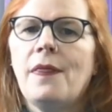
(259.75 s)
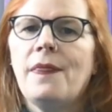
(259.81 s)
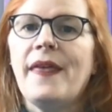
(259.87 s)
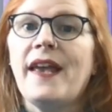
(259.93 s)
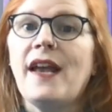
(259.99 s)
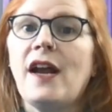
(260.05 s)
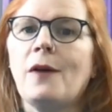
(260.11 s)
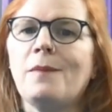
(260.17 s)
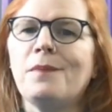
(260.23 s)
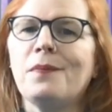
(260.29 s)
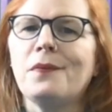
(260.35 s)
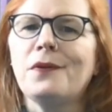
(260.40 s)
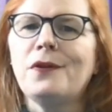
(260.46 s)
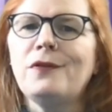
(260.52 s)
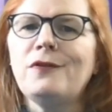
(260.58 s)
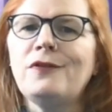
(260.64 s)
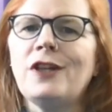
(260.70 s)
They are
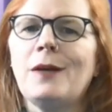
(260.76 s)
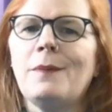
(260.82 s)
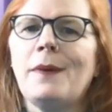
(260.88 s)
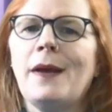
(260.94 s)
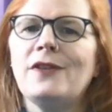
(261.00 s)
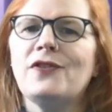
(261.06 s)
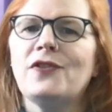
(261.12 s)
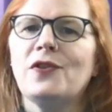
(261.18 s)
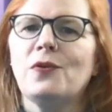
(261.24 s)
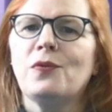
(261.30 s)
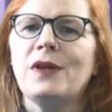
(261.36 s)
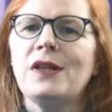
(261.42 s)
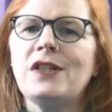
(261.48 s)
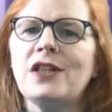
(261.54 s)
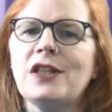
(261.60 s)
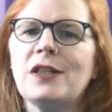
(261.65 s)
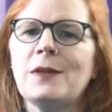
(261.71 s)
blue chip as their
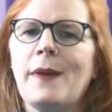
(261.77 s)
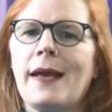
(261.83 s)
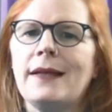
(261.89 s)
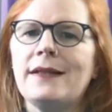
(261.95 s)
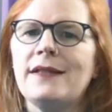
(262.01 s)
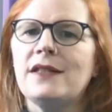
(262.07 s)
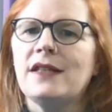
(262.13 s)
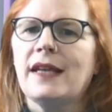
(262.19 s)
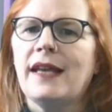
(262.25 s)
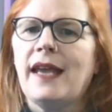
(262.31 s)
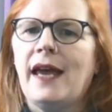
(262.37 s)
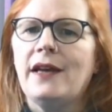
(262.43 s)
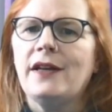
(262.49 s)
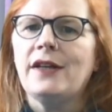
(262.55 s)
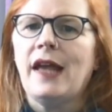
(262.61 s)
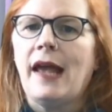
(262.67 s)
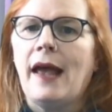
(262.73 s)
reach expands into
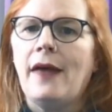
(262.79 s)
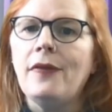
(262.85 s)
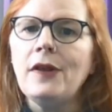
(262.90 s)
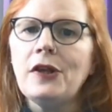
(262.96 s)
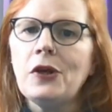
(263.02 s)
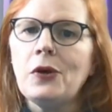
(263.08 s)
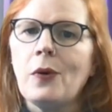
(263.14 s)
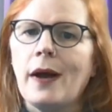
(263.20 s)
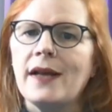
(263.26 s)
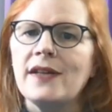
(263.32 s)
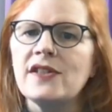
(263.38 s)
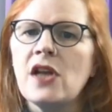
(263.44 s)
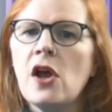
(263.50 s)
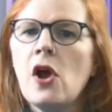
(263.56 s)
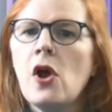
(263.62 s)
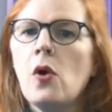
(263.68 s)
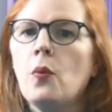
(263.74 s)
Canada and the
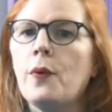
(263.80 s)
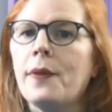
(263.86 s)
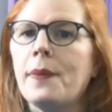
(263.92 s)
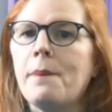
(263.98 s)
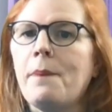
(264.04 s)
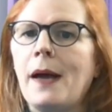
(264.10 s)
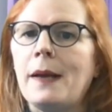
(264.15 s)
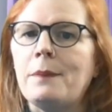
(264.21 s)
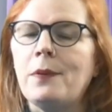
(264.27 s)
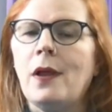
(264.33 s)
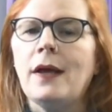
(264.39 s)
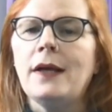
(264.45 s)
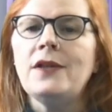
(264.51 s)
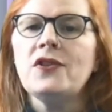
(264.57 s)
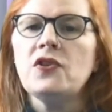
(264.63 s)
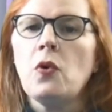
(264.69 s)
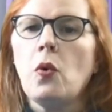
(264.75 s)
US with
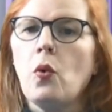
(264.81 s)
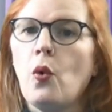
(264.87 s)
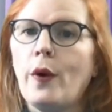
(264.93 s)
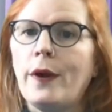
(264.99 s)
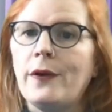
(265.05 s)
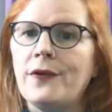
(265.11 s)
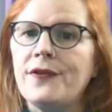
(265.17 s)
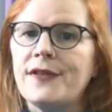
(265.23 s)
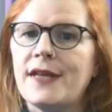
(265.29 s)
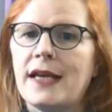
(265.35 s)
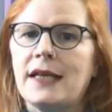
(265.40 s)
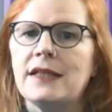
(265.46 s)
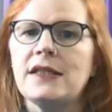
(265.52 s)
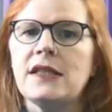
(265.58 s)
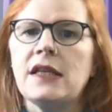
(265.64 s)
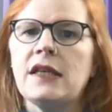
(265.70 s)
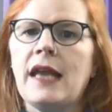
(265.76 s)
pipelines, oil
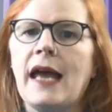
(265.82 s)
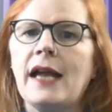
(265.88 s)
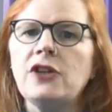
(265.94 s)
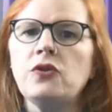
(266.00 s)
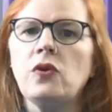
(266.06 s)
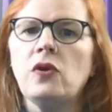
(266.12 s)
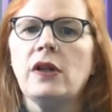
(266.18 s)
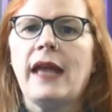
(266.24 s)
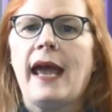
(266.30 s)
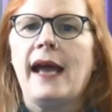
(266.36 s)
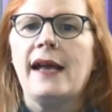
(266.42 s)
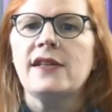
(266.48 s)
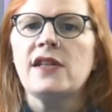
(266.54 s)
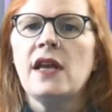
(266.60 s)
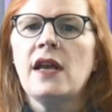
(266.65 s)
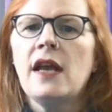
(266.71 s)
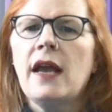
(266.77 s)
sands, natural
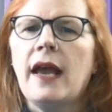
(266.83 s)
gas,